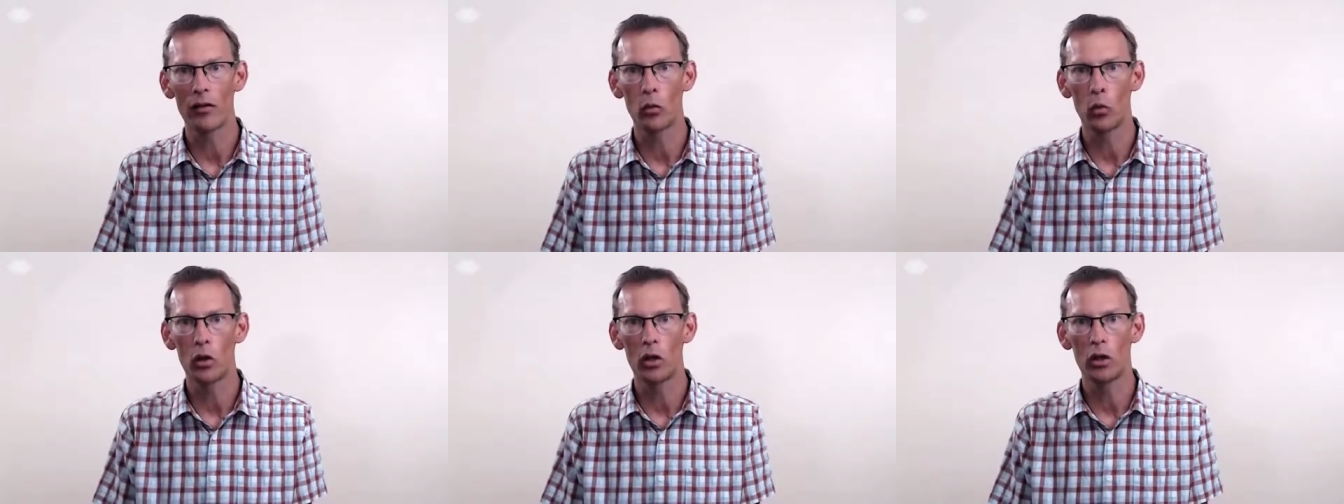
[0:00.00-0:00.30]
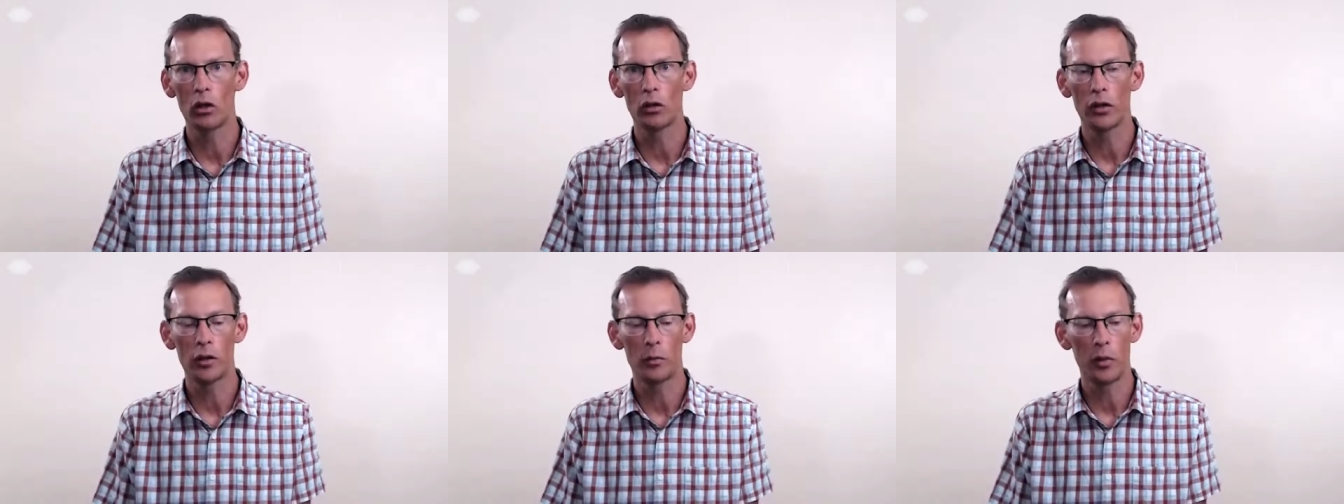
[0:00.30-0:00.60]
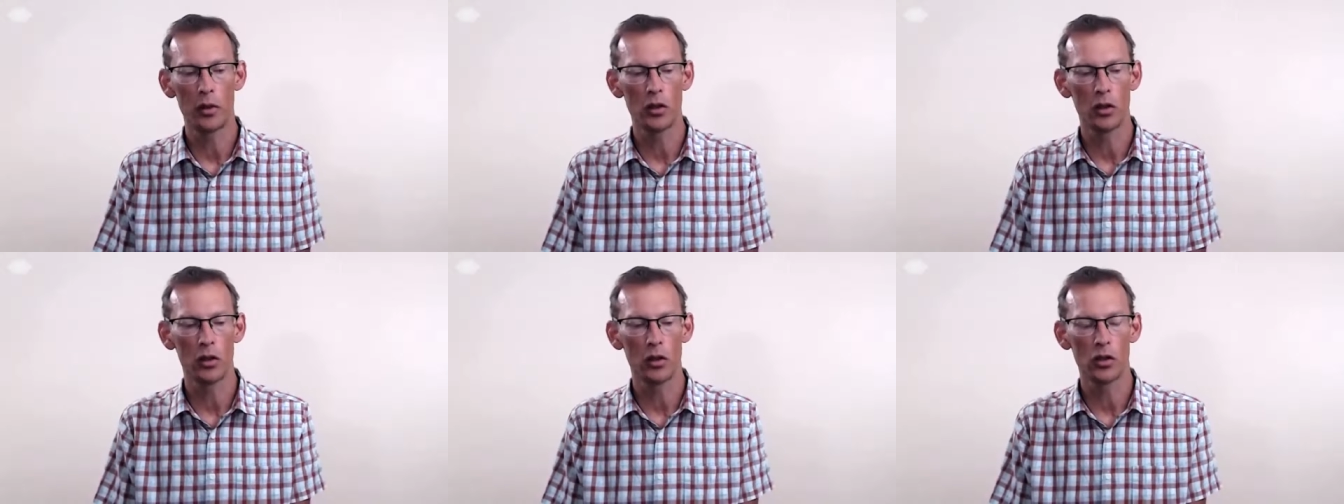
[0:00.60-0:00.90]
world is
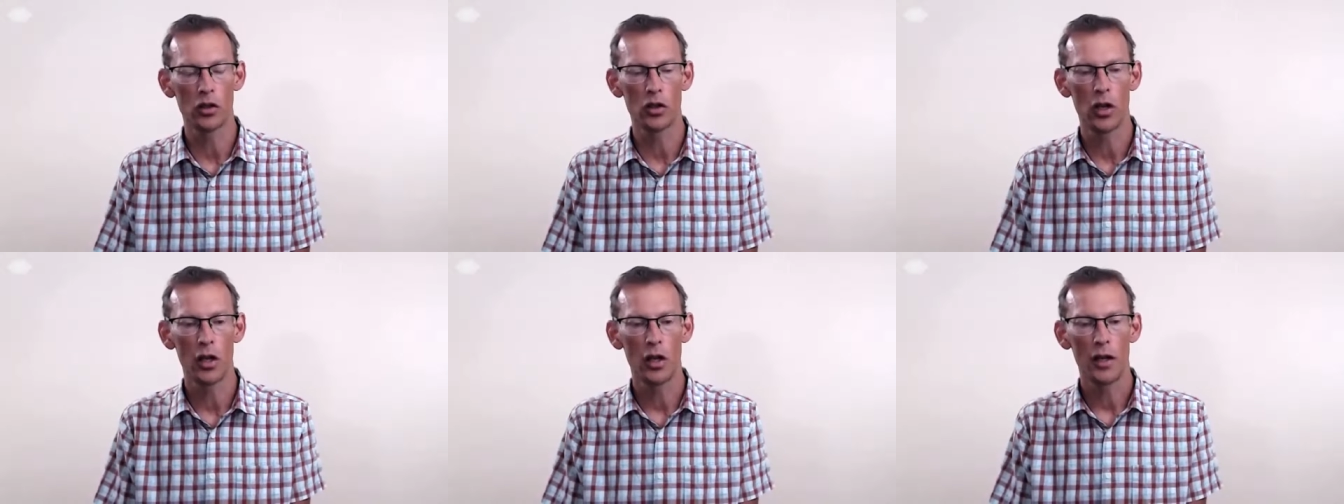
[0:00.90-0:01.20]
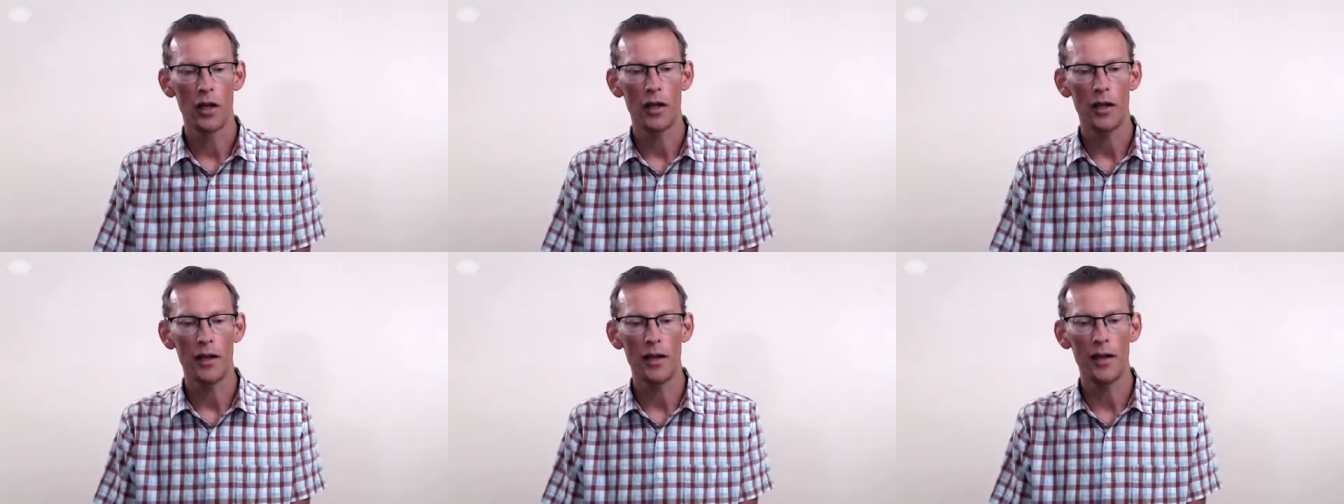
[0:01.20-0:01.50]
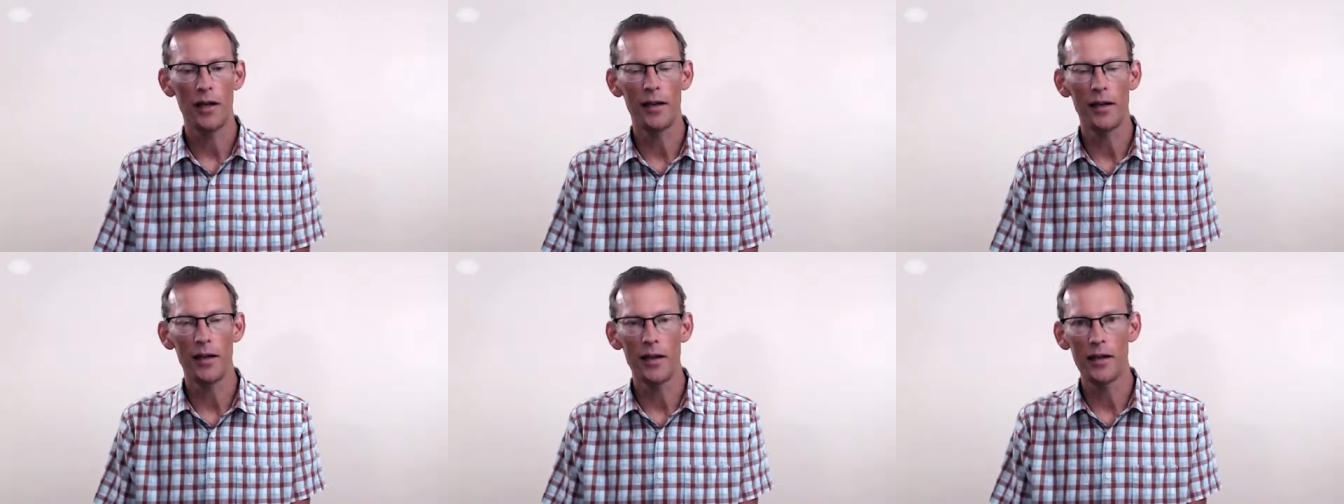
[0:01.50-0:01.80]
because
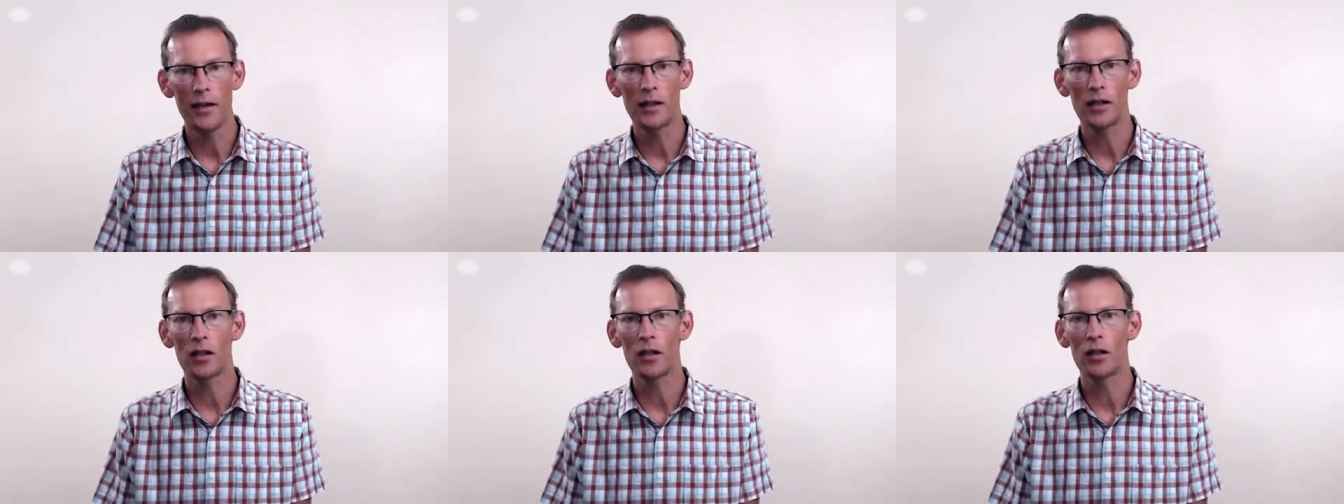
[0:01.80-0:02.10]
it is